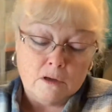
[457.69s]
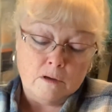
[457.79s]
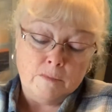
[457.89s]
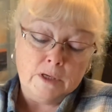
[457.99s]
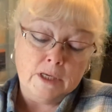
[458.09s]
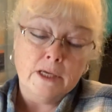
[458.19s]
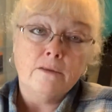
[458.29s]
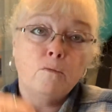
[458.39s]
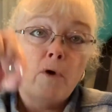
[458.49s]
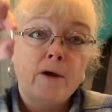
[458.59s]
I mean, again,
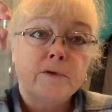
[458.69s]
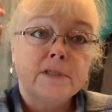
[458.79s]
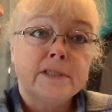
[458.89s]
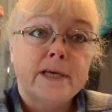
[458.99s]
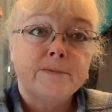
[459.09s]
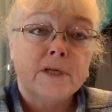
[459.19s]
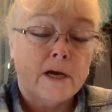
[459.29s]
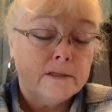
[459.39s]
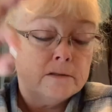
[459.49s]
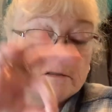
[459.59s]
the white one's the same
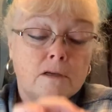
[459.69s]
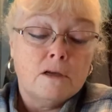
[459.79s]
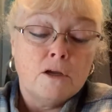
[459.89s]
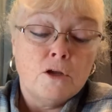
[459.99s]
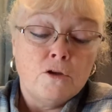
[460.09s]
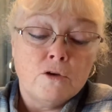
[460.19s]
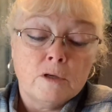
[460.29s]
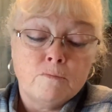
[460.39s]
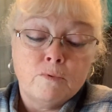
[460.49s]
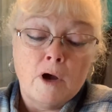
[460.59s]
size. You
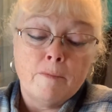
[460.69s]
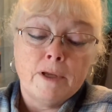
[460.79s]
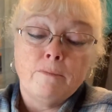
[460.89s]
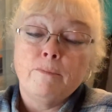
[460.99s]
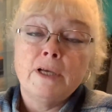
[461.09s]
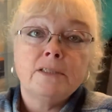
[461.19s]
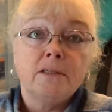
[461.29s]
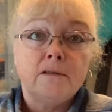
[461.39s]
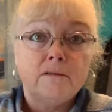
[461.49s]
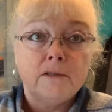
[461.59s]
could probably bust
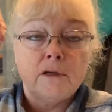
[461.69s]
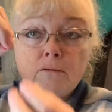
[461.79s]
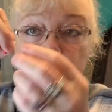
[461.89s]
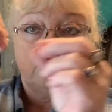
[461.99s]
it, you know,